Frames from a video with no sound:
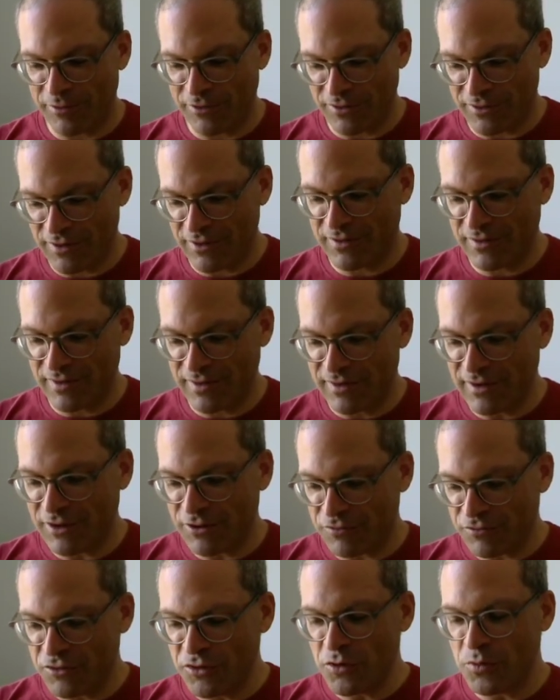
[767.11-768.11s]
So these
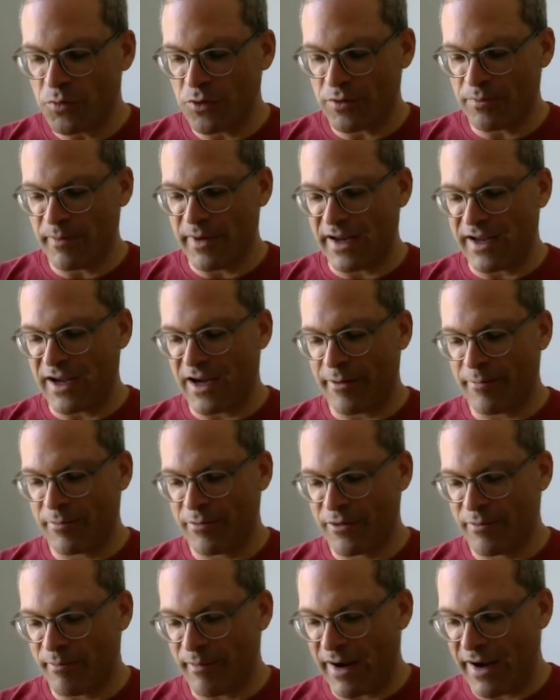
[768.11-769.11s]
few would make
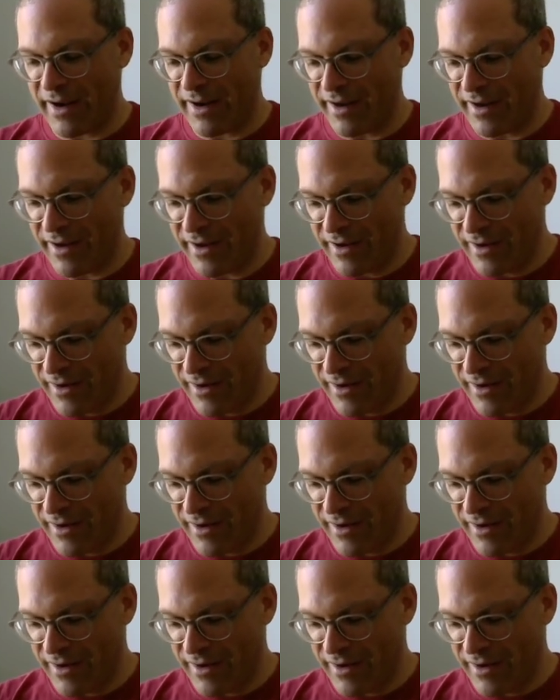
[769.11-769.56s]
up my